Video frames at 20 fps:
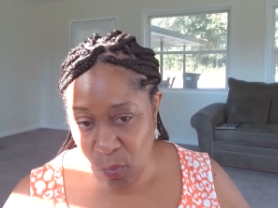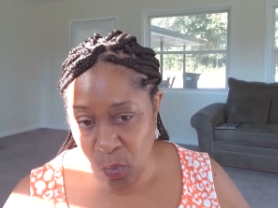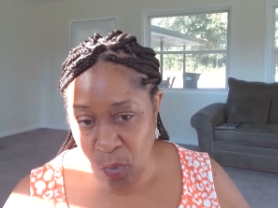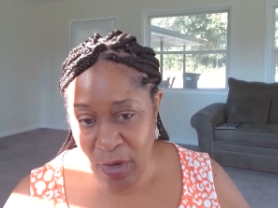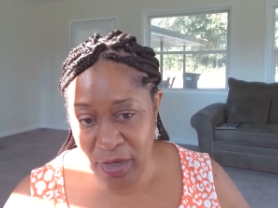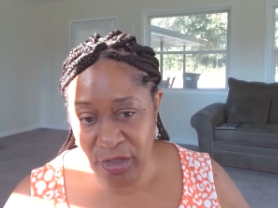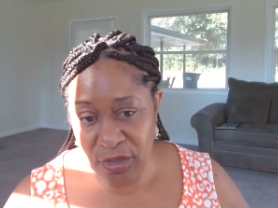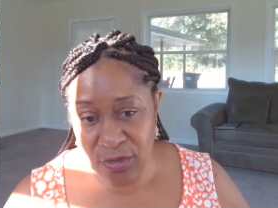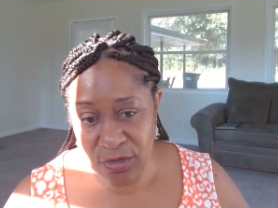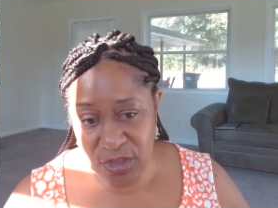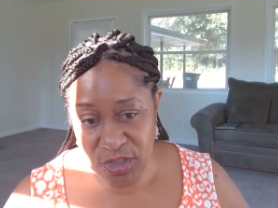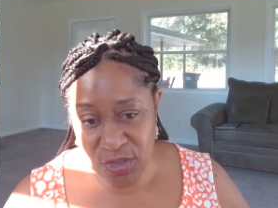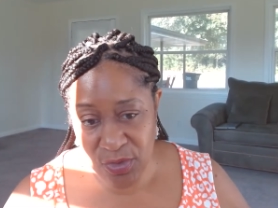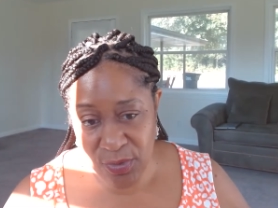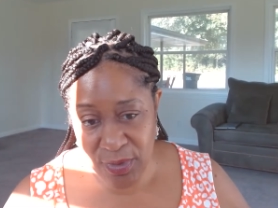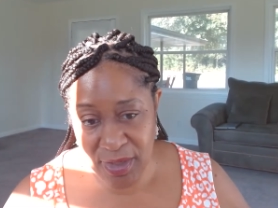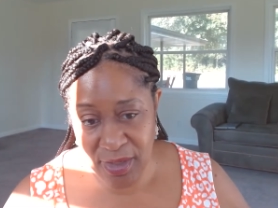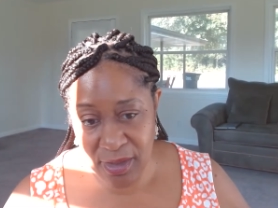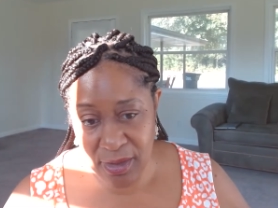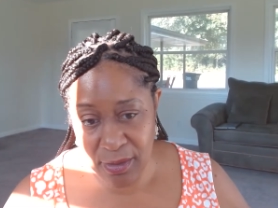what you're
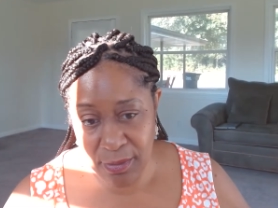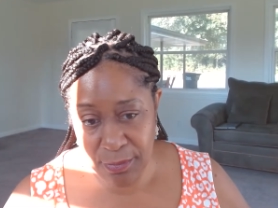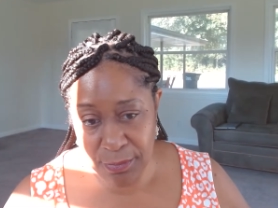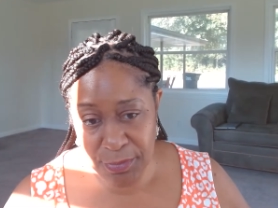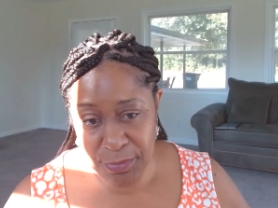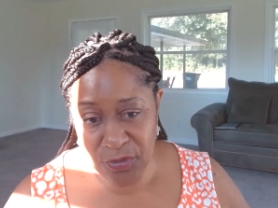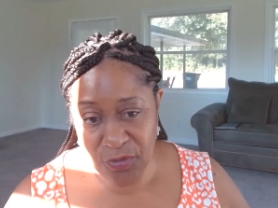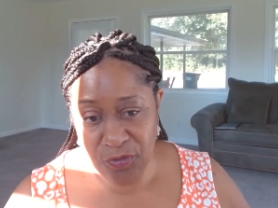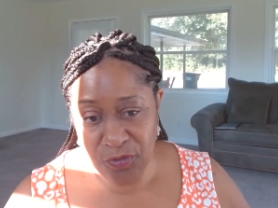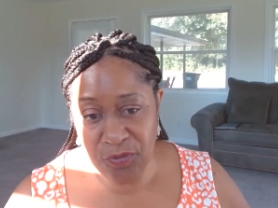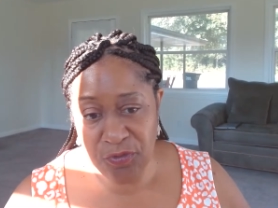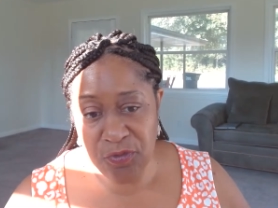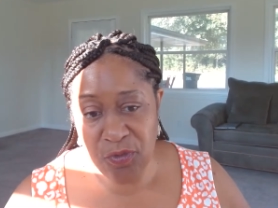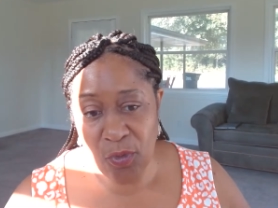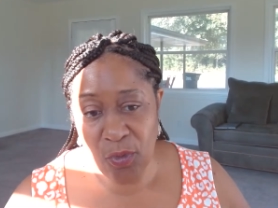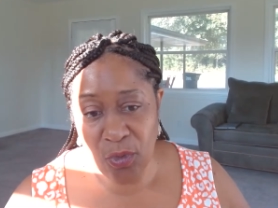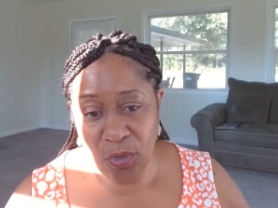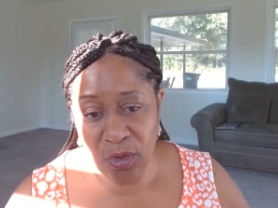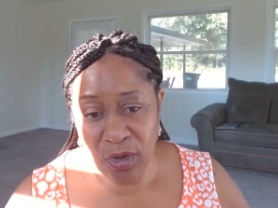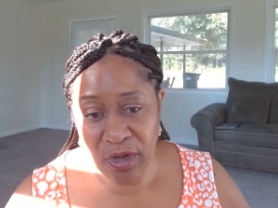doing
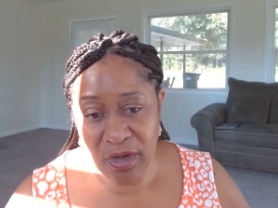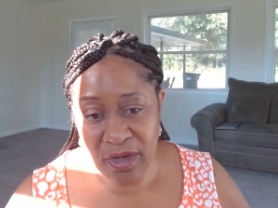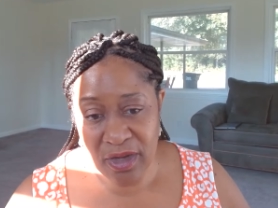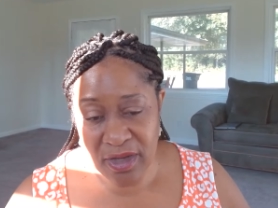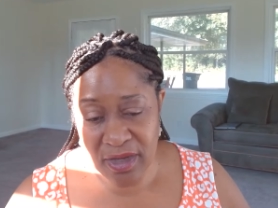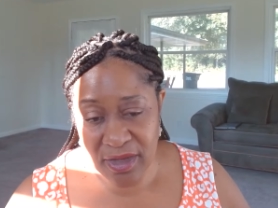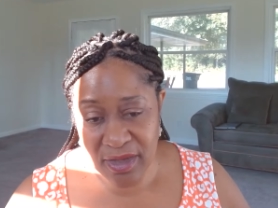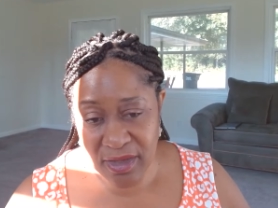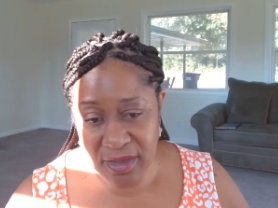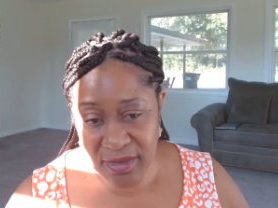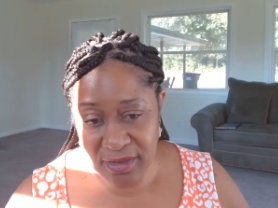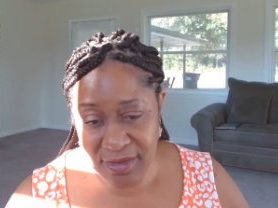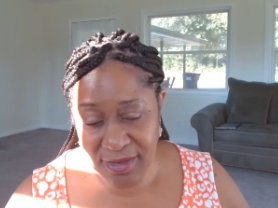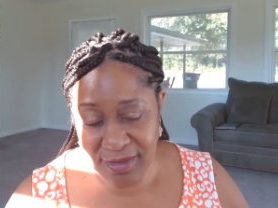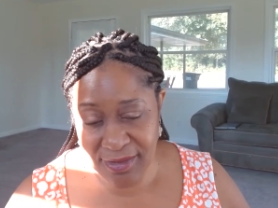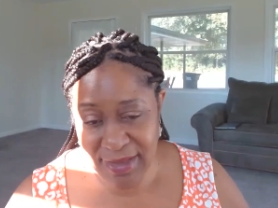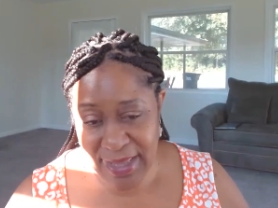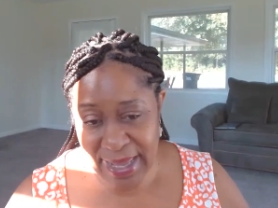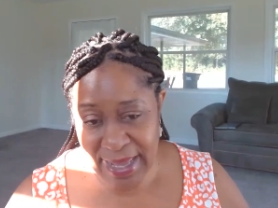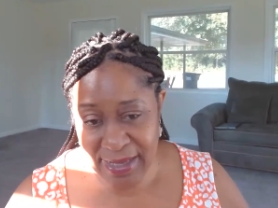before the
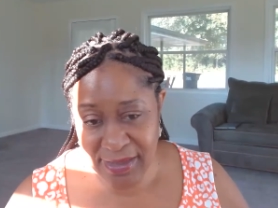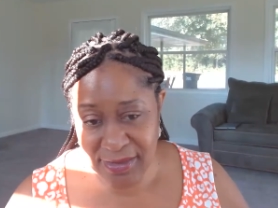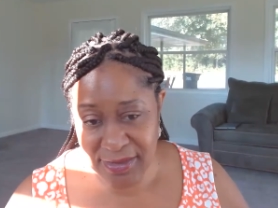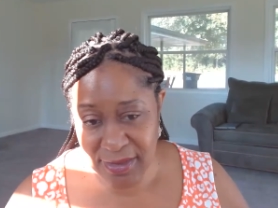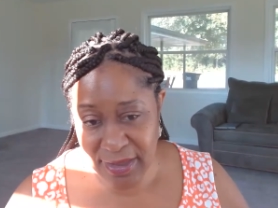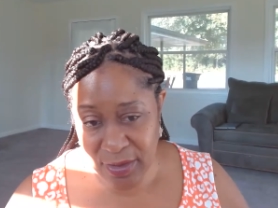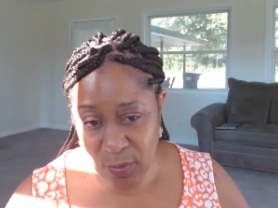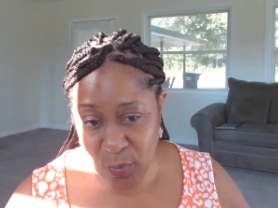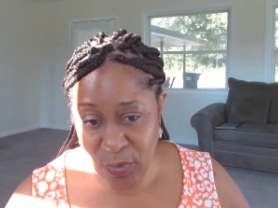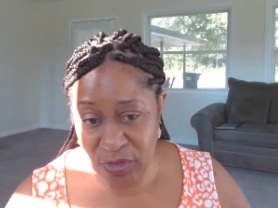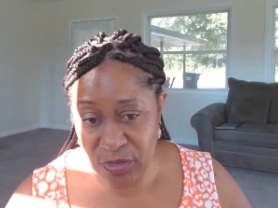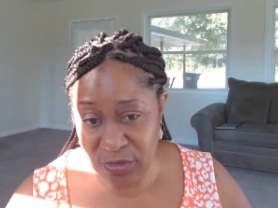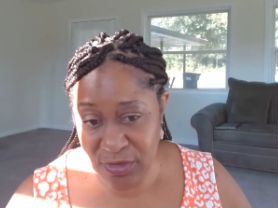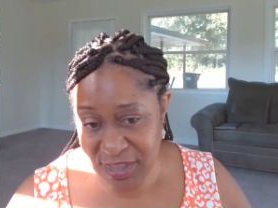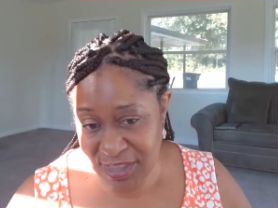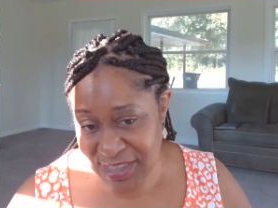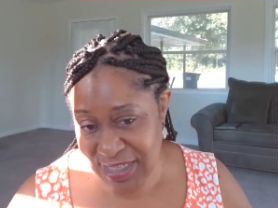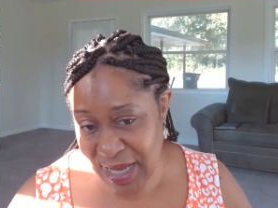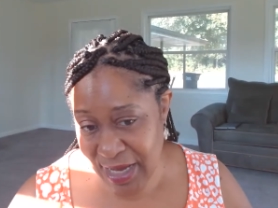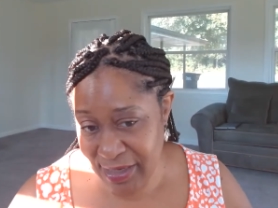class, like when you're
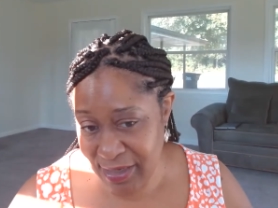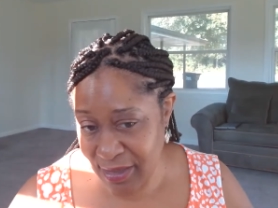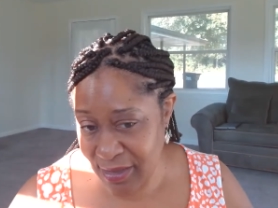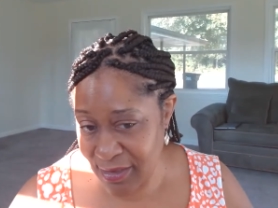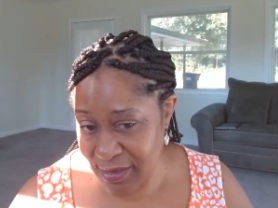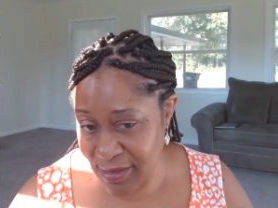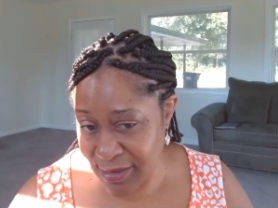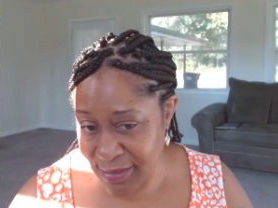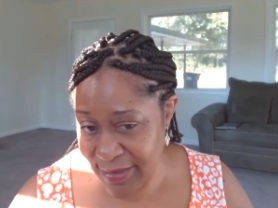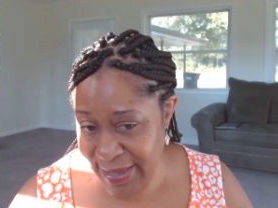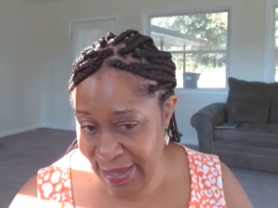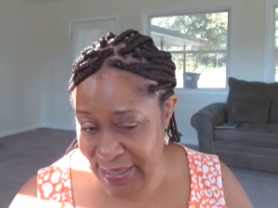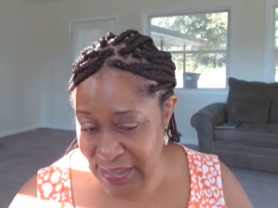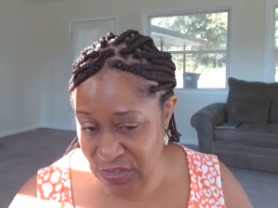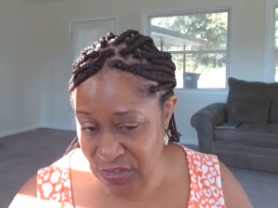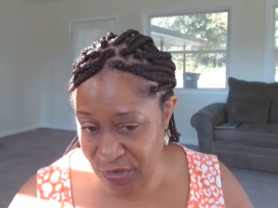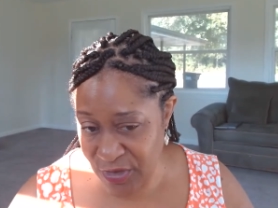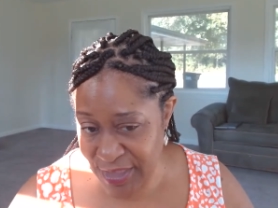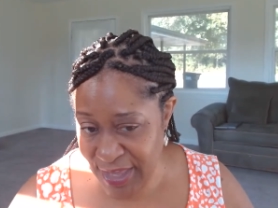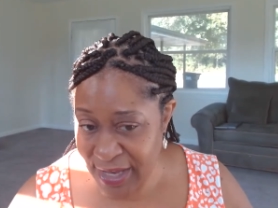designing the class
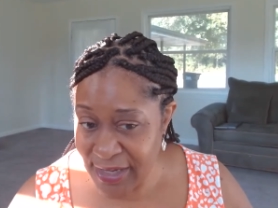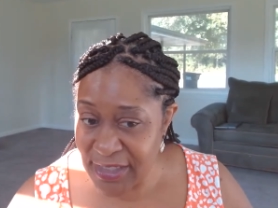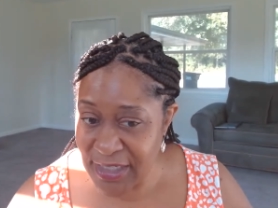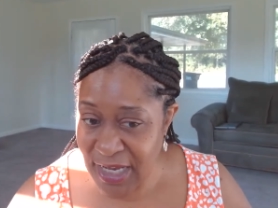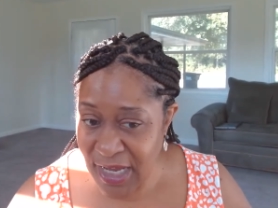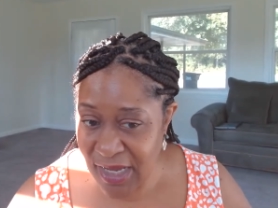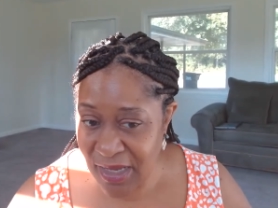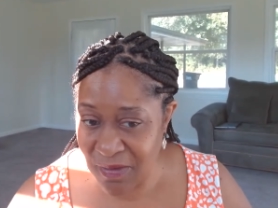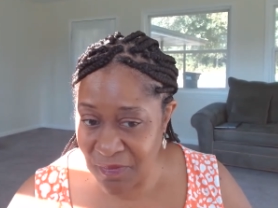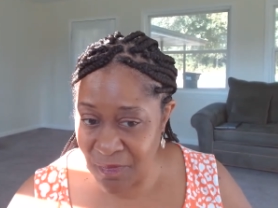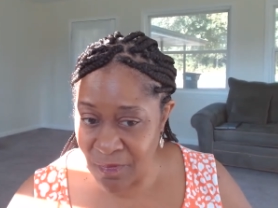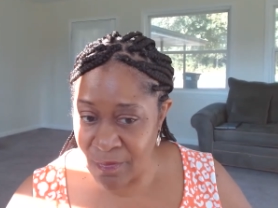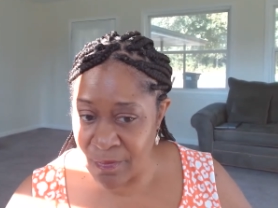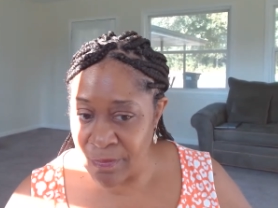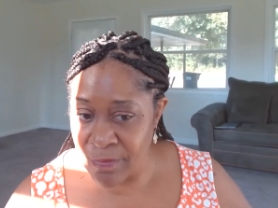for that day.